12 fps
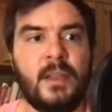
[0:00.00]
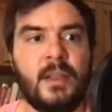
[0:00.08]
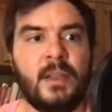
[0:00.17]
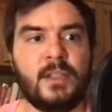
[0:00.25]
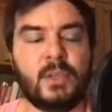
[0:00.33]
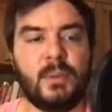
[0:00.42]

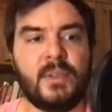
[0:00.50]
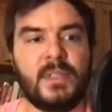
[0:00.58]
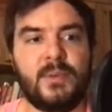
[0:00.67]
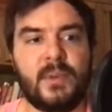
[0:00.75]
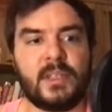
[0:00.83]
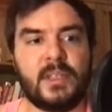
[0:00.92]
And so we see,
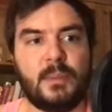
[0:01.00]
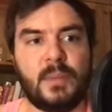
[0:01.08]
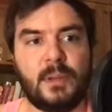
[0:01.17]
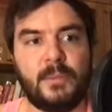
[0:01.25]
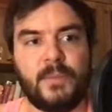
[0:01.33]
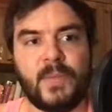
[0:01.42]
for
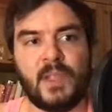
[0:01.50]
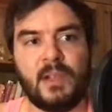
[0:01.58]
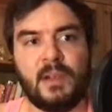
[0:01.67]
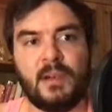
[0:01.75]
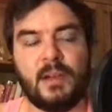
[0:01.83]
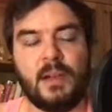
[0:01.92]
example,
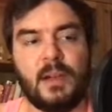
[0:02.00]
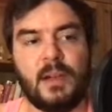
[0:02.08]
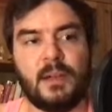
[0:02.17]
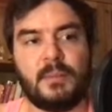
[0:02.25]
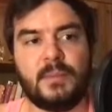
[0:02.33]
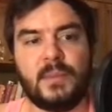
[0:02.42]

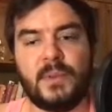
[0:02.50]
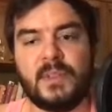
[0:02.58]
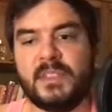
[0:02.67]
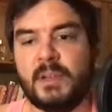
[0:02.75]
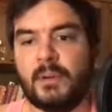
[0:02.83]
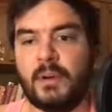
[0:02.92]
um,
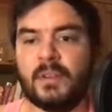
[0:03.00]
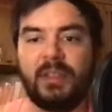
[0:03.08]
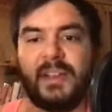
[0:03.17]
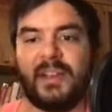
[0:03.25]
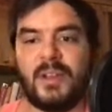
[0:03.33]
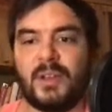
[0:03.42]
zero,
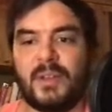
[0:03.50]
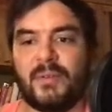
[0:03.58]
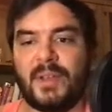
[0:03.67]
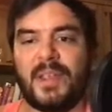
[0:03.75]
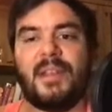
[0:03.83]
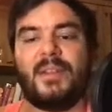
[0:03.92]
then you know if
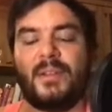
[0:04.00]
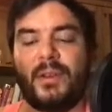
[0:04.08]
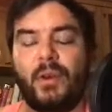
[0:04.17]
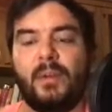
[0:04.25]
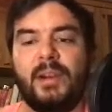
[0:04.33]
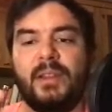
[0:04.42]
it
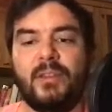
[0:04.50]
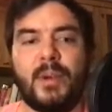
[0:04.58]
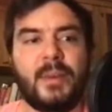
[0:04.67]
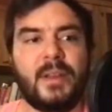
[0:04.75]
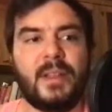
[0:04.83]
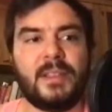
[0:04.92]
already
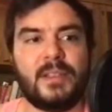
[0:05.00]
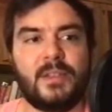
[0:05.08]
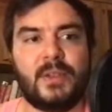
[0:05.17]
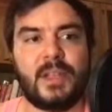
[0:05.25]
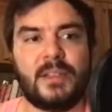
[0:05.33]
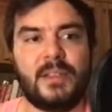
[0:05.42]
terminates and you
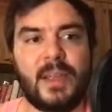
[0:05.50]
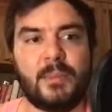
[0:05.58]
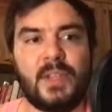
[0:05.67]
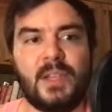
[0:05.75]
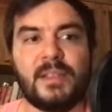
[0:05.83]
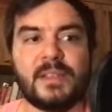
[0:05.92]
get the
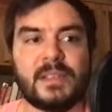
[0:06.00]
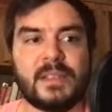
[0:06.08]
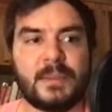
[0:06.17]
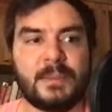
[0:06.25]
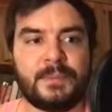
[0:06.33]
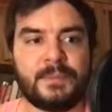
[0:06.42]
empty lists.
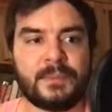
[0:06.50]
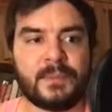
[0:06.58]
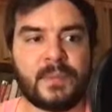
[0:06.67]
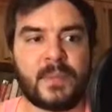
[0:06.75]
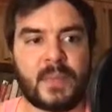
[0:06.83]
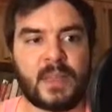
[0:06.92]

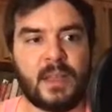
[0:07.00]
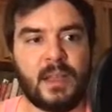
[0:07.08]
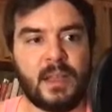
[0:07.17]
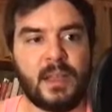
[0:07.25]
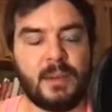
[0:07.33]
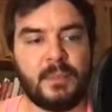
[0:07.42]

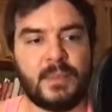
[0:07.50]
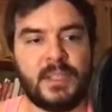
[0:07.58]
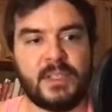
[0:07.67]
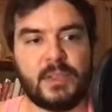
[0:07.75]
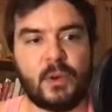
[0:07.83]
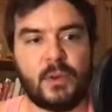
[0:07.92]
Um,
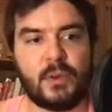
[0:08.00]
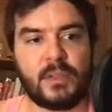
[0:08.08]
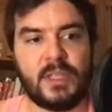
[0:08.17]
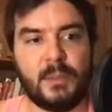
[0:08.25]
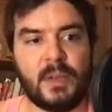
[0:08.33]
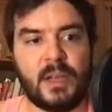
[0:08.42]
these all look
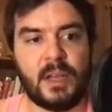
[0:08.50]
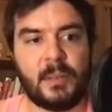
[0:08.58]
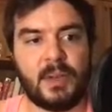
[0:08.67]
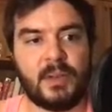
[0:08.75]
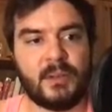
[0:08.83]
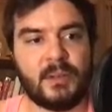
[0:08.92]
similar,
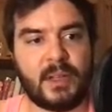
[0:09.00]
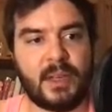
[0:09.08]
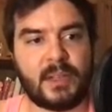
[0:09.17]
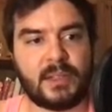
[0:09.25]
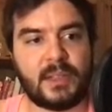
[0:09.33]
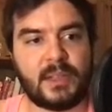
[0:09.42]
but okay,
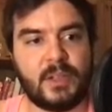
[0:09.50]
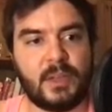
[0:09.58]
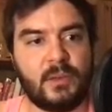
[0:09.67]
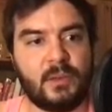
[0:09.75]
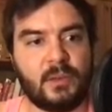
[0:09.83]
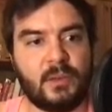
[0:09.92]
let's actually
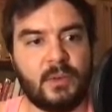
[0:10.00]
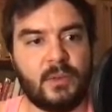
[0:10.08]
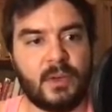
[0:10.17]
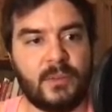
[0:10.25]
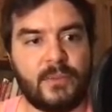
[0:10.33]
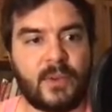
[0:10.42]
go to,
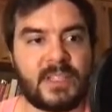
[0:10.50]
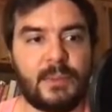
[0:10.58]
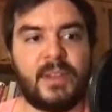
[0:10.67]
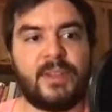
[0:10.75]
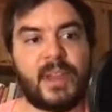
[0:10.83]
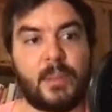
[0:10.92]
for
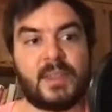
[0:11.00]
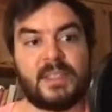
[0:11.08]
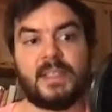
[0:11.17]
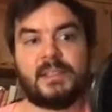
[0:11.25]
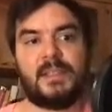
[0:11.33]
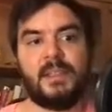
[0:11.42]
example, number
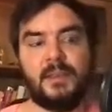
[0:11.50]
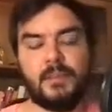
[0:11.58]
16.